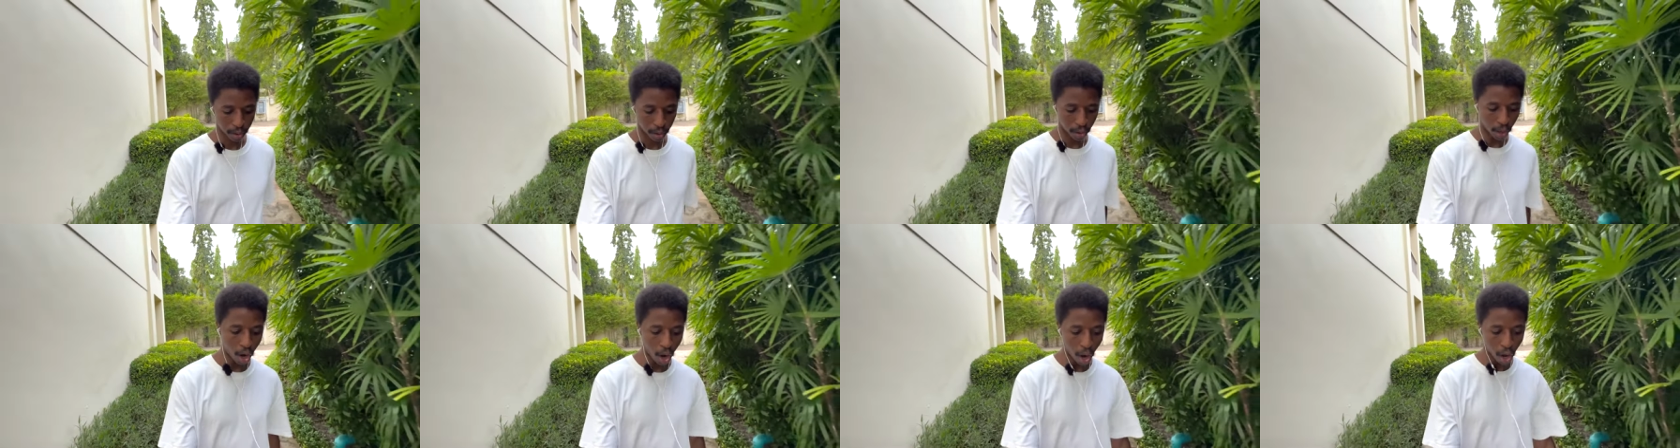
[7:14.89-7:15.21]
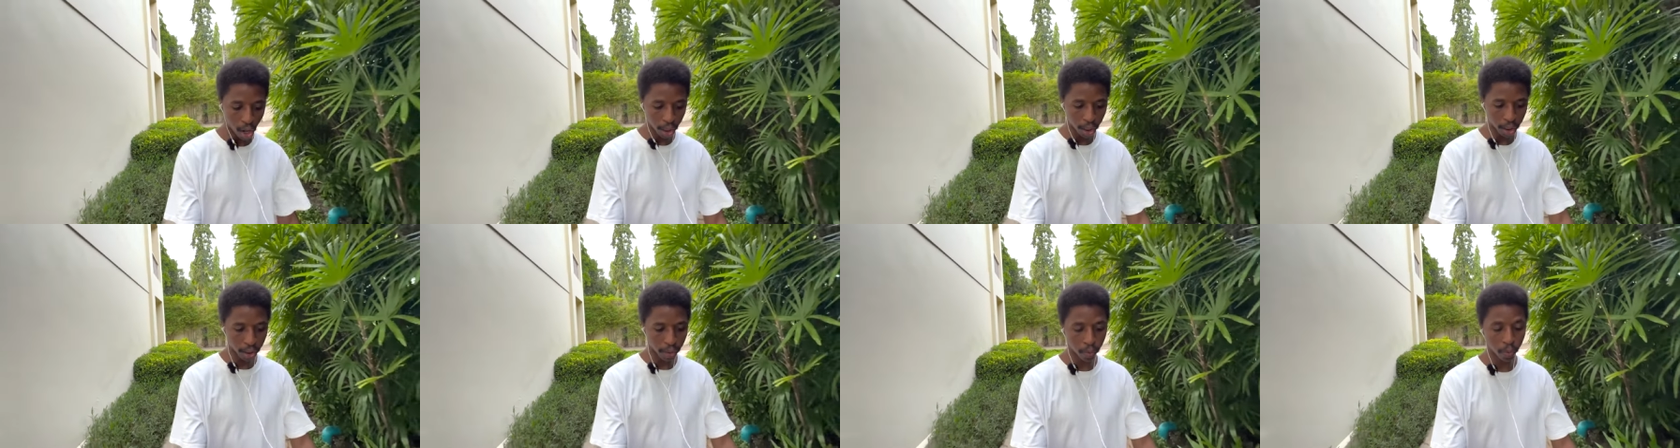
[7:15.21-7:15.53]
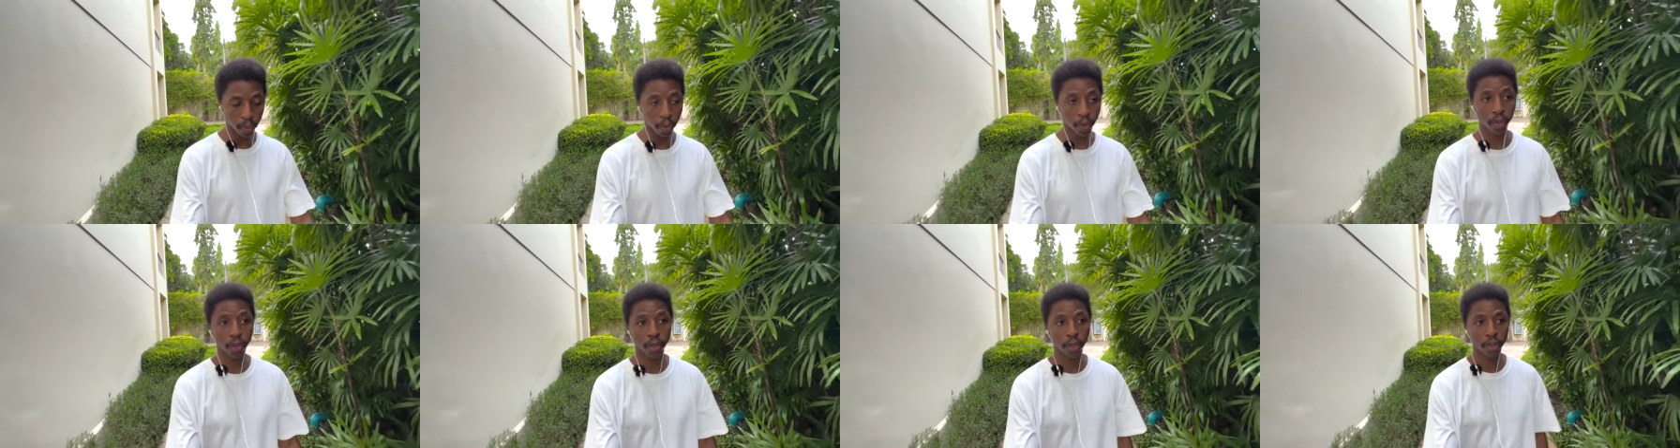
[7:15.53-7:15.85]

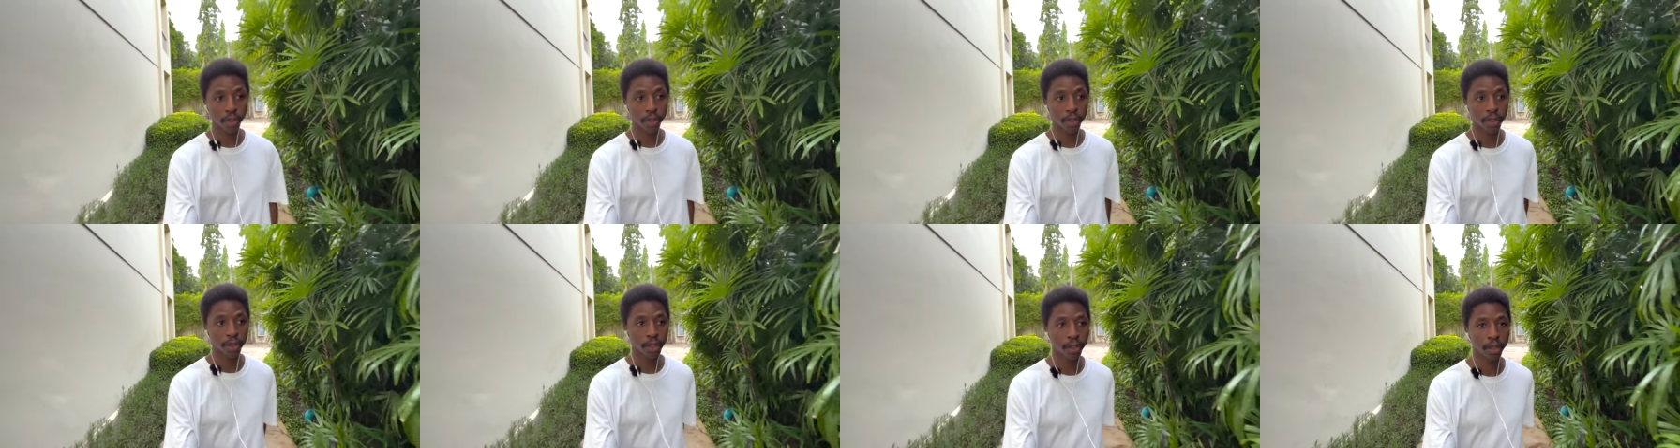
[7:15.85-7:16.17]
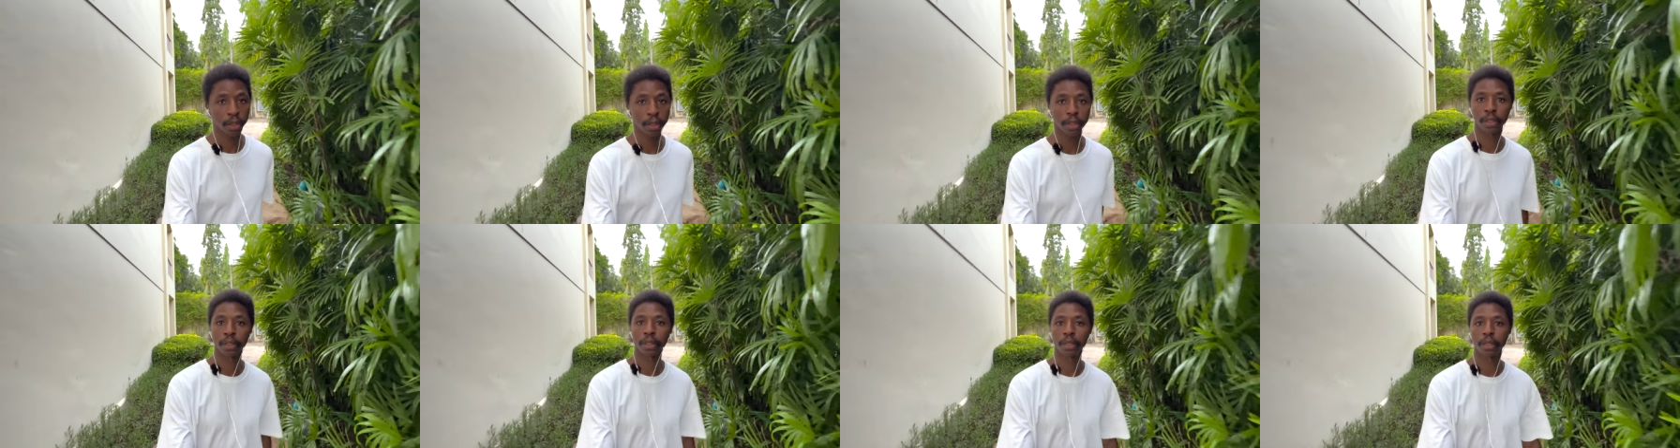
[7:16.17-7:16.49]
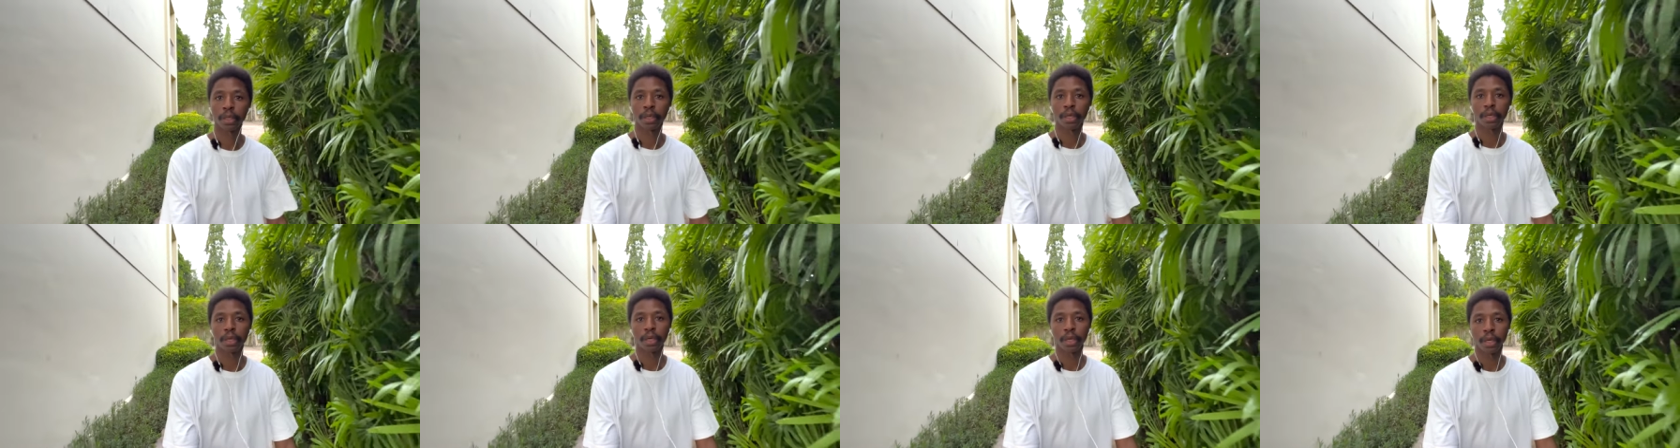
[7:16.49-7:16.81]
Hollywood,
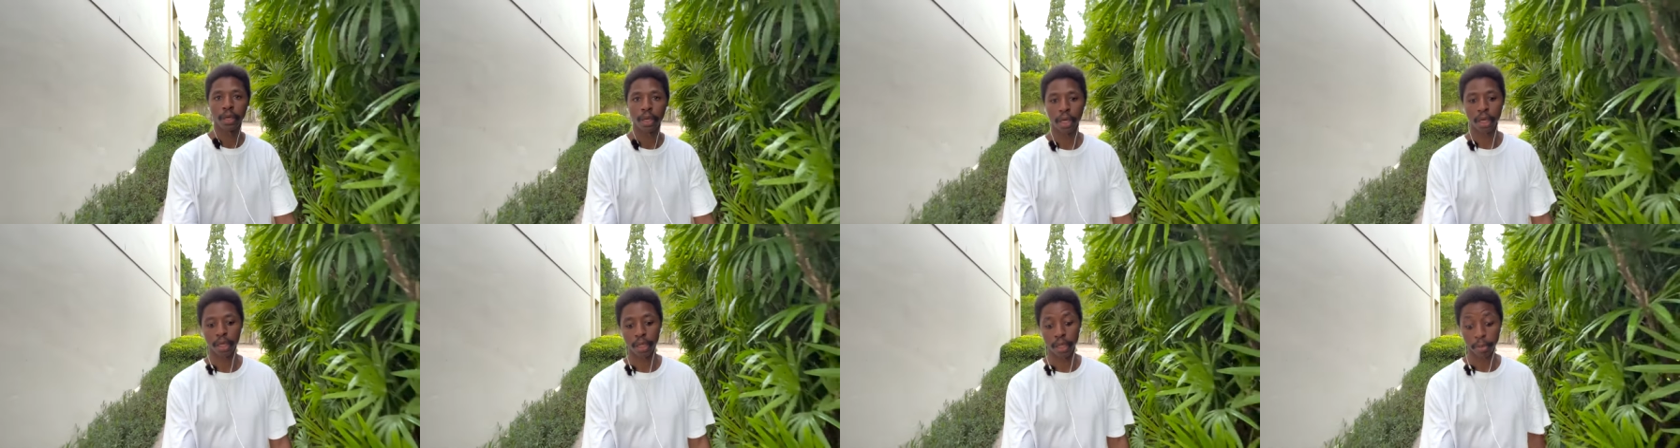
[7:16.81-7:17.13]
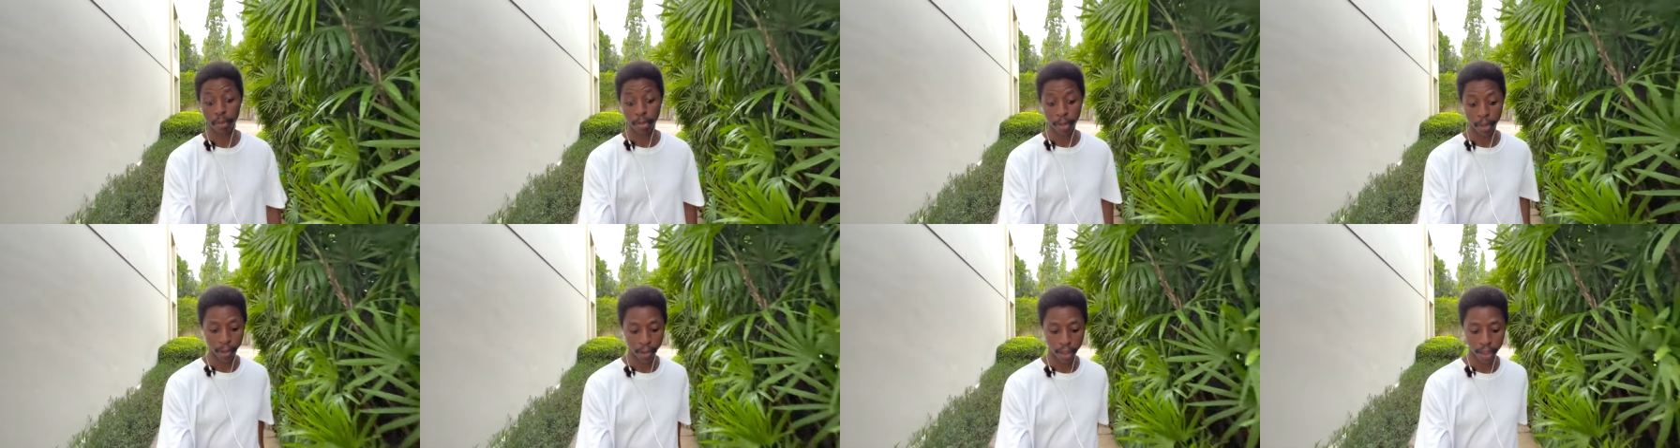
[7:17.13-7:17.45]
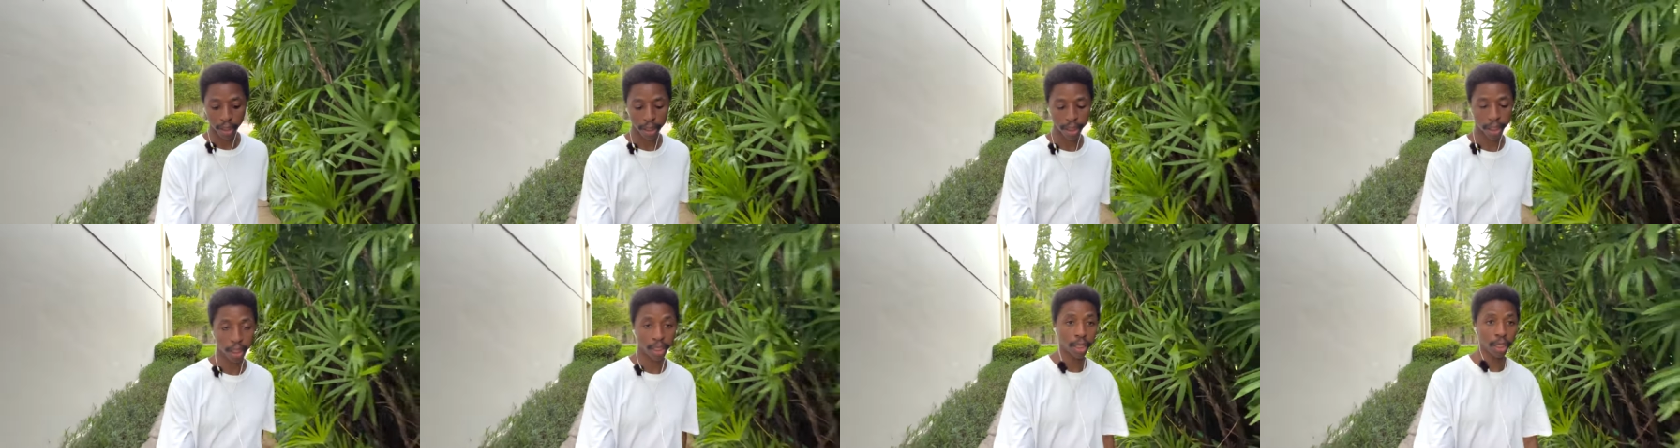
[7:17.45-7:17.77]
and
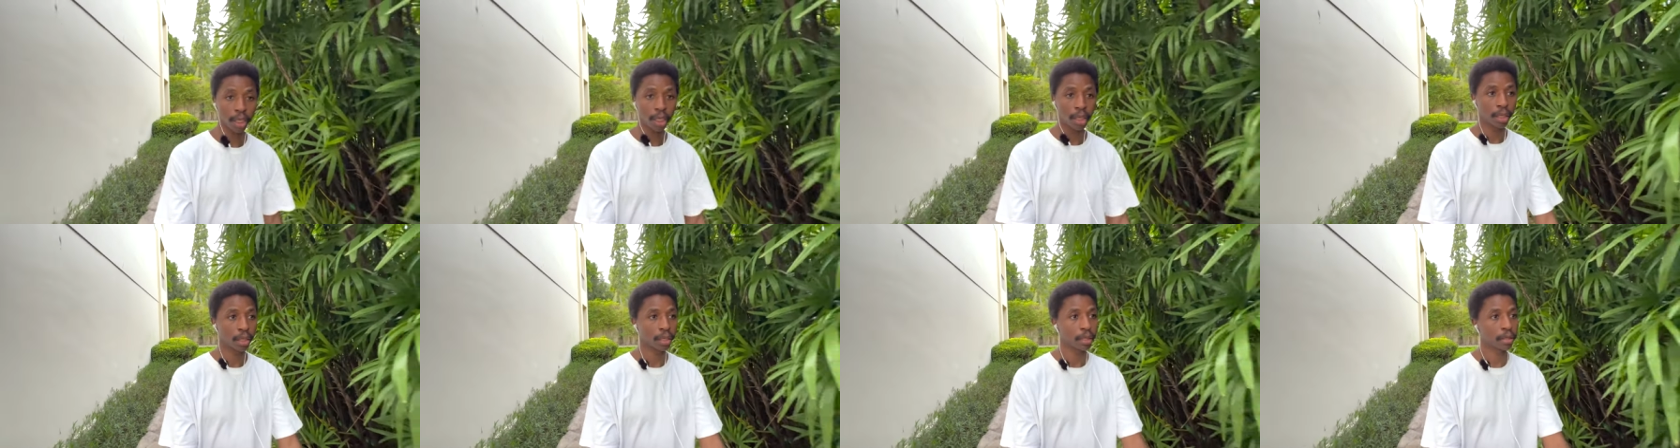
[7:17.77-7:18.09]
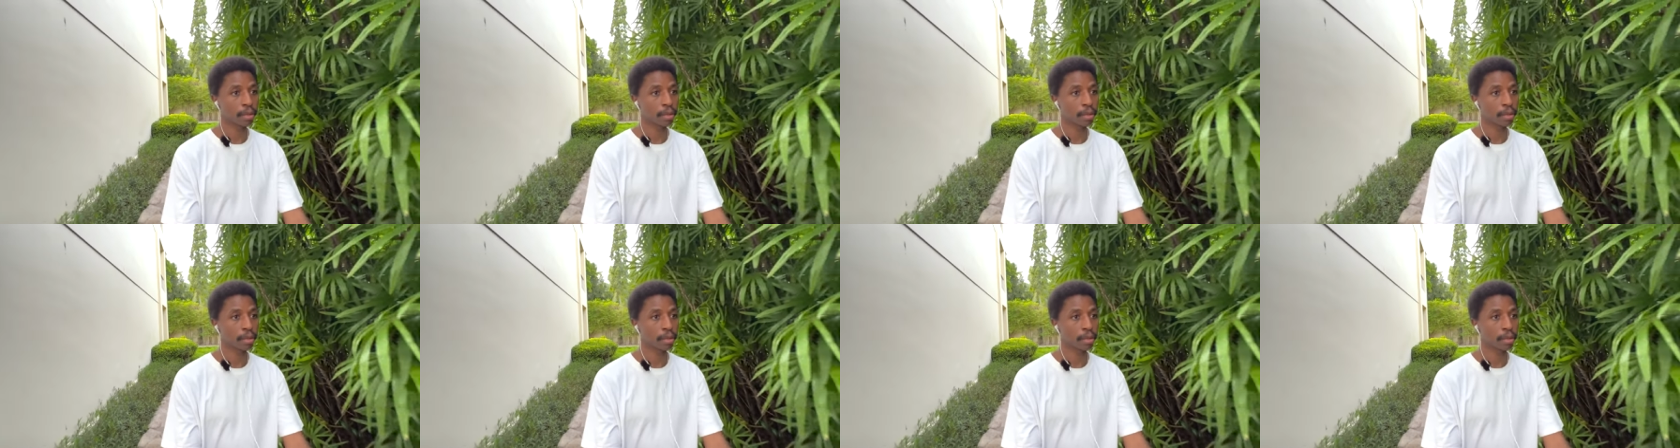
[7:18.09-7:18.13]
apparently